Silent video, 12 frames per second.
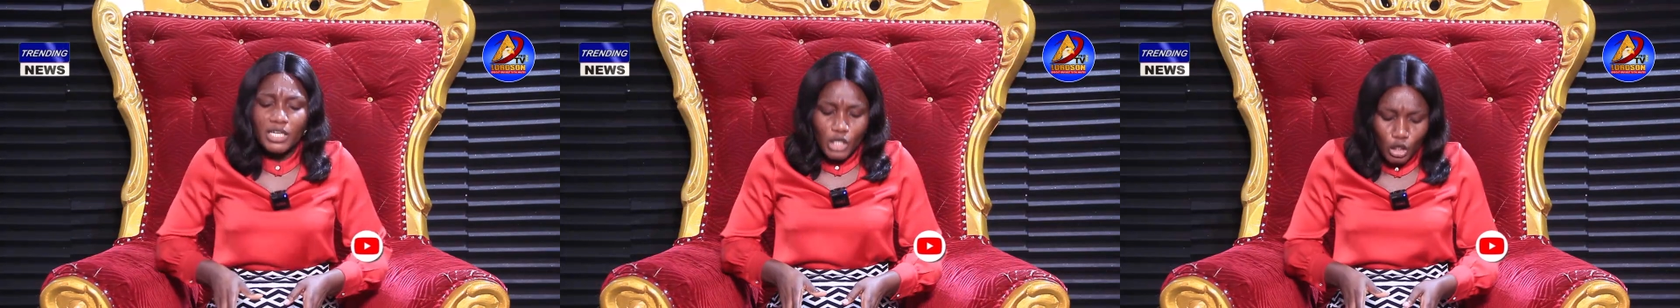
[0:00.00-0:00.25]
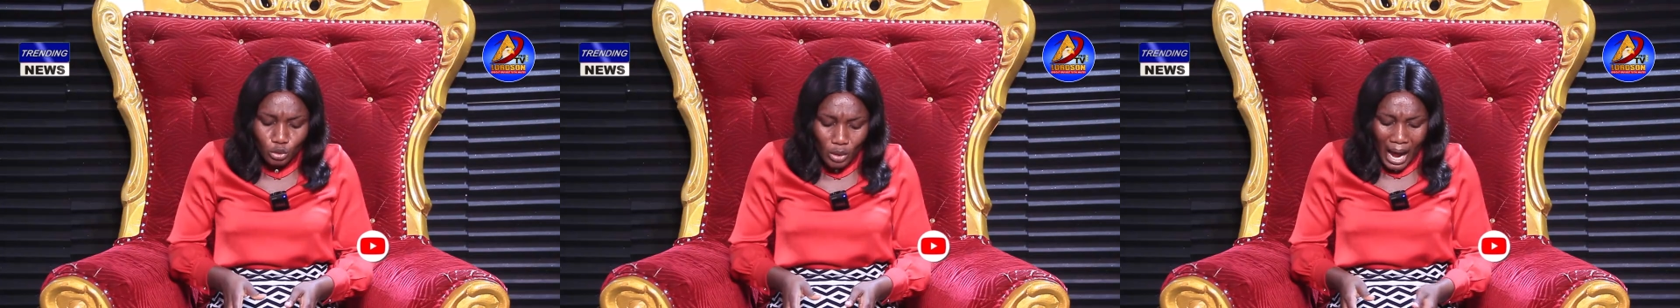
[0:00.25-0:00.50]

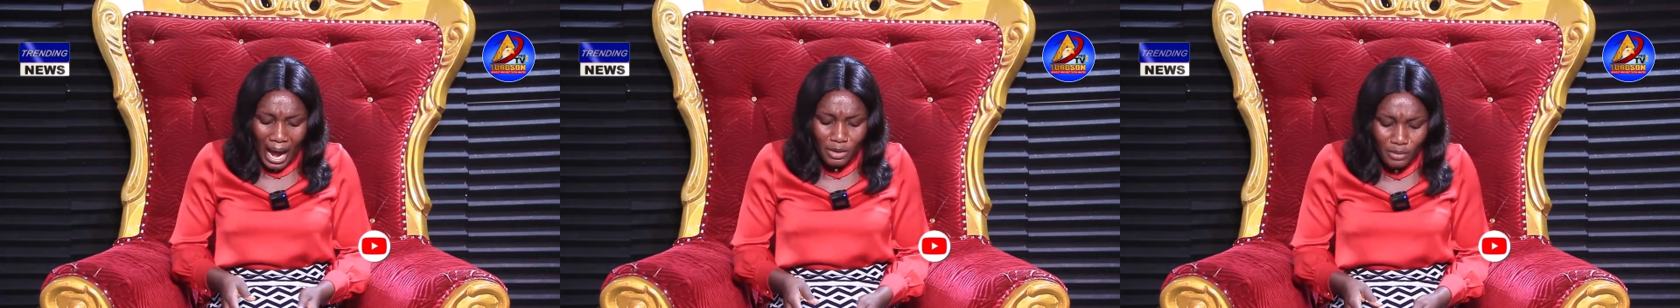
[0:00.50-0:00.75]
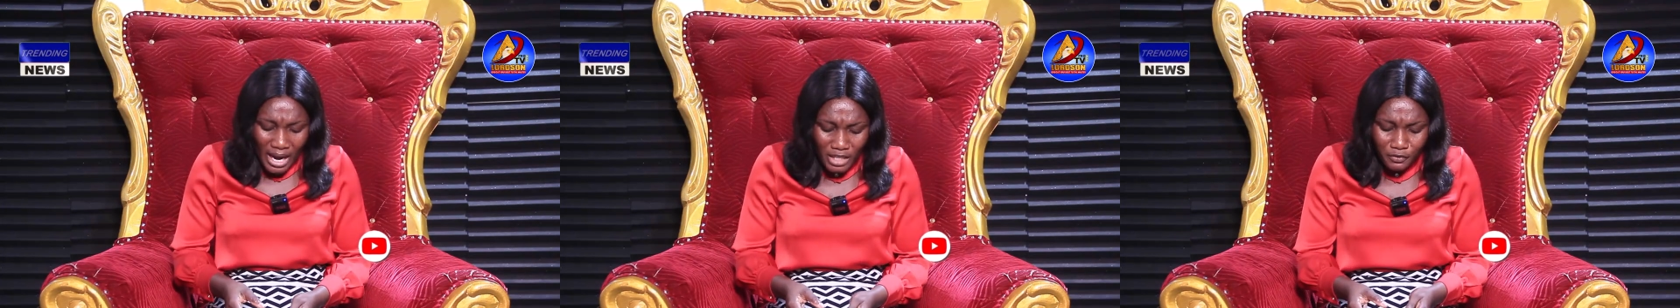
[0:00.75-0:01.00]
they should
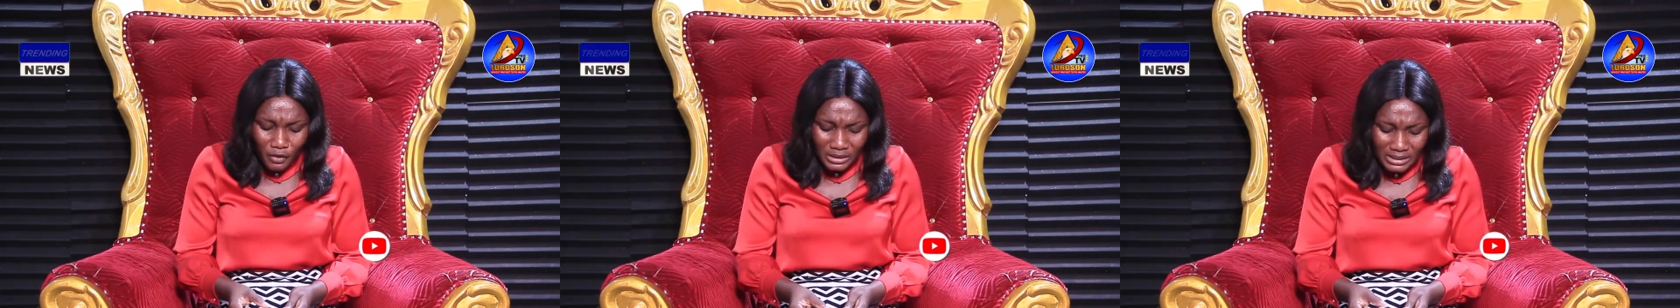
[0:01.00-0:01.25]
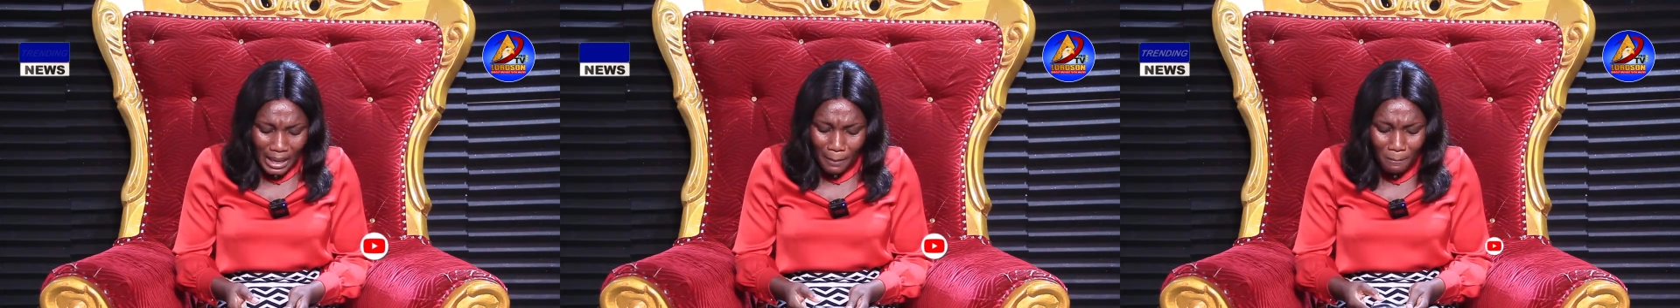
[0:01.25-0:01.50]
arise for
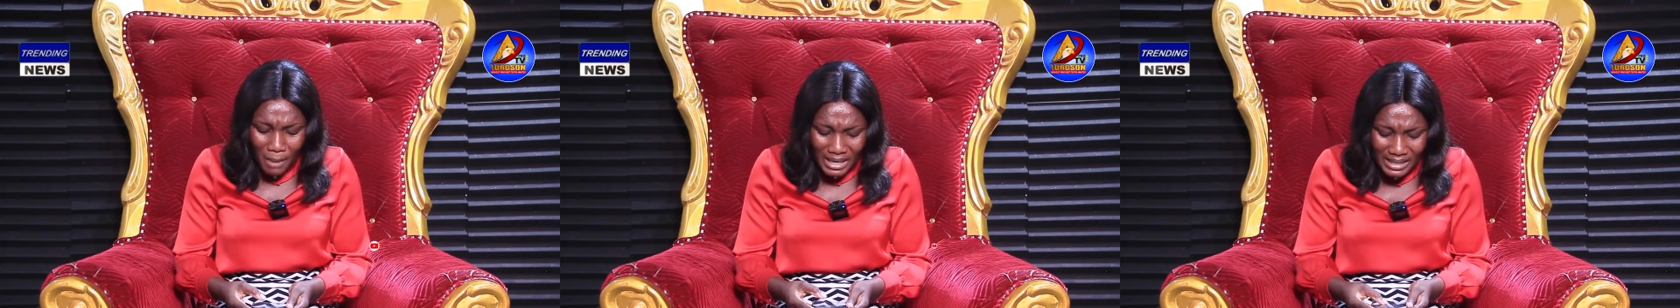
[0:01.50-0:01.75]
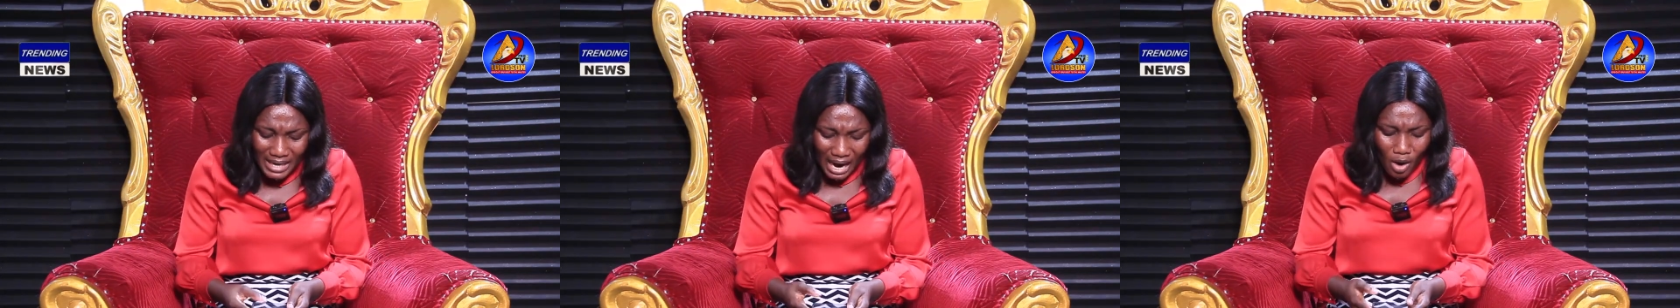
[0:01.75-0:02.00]

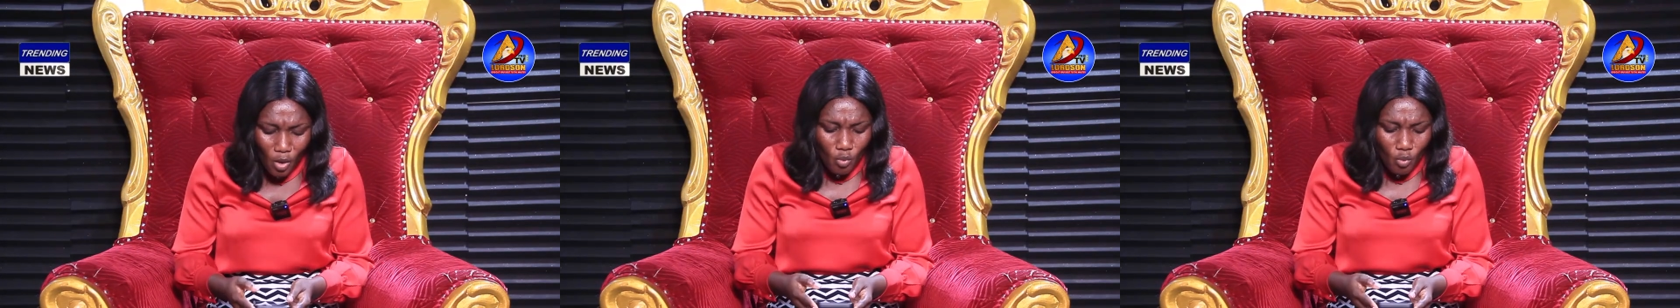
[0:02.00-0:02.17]
somebody